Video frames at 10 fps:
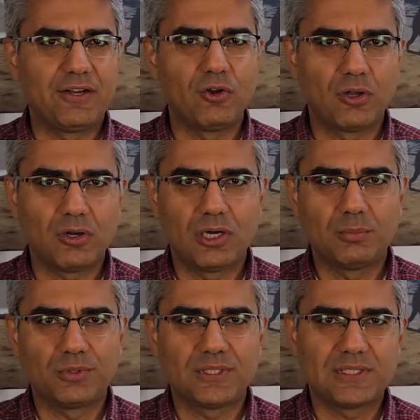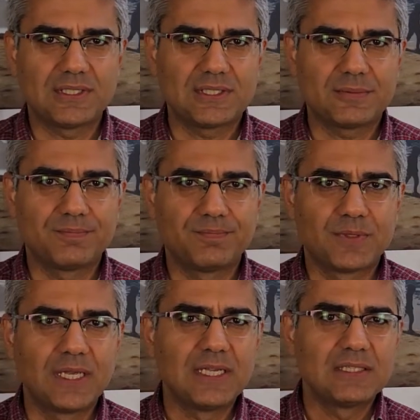null hypothesis.
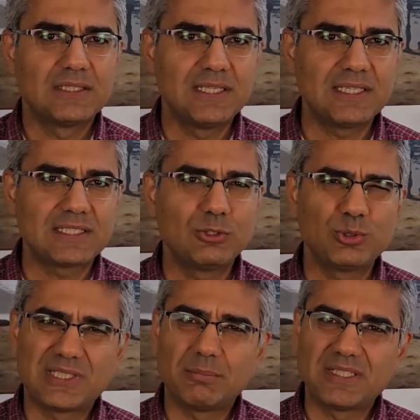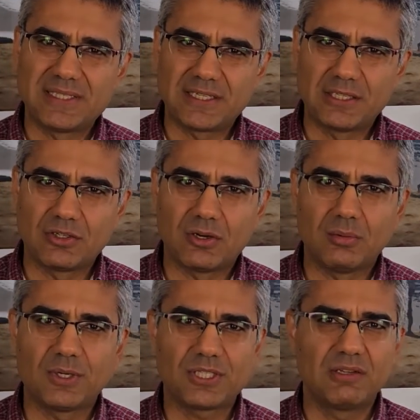This looks a bit technical,
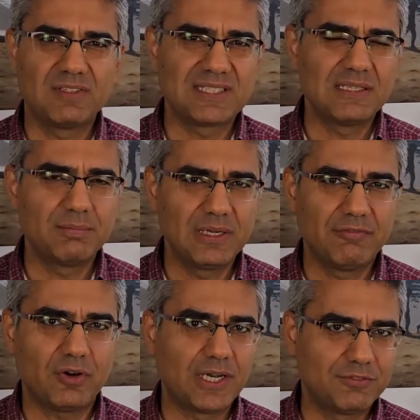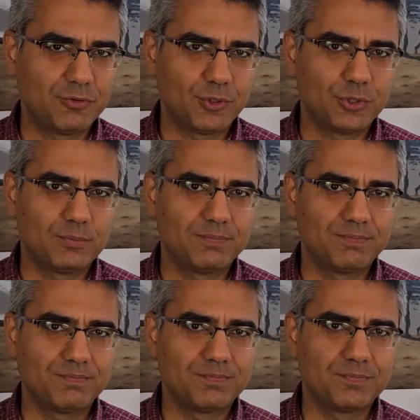but I will simplify it for you.
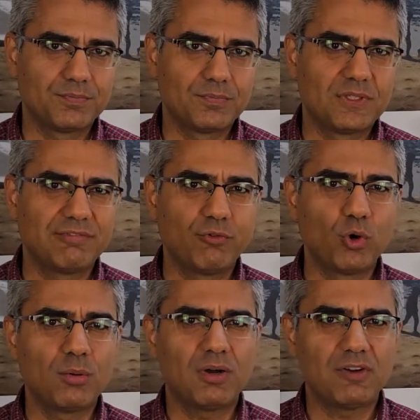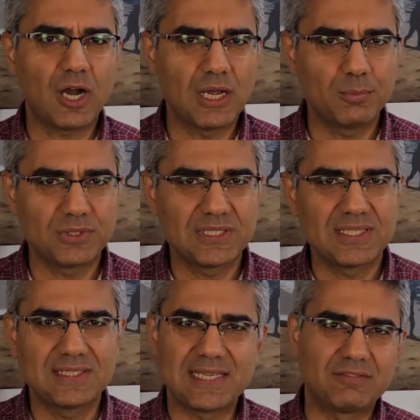The form of a
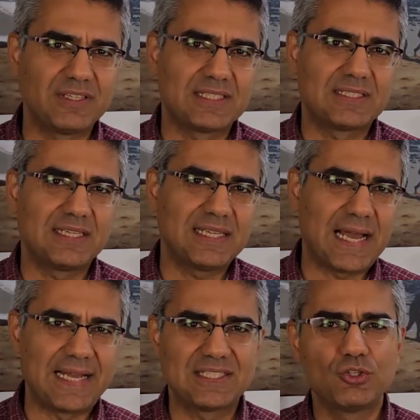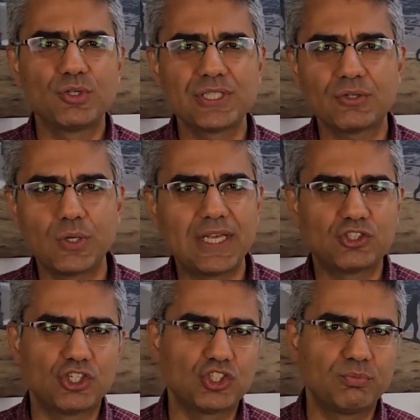hypothesis that we state as there is a
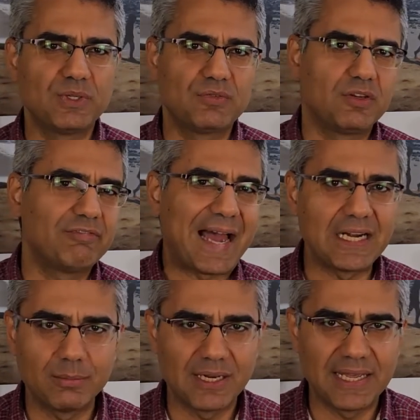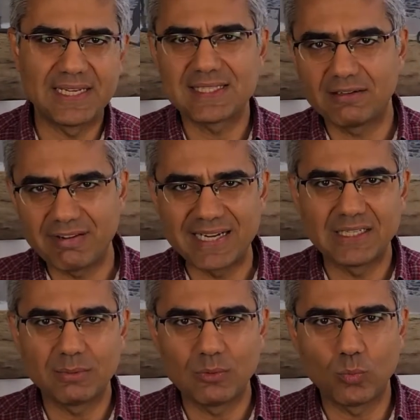relationship between variable x and
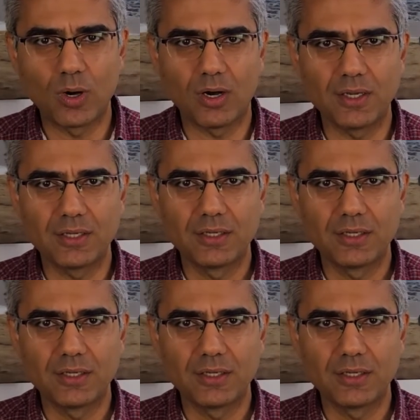variable y,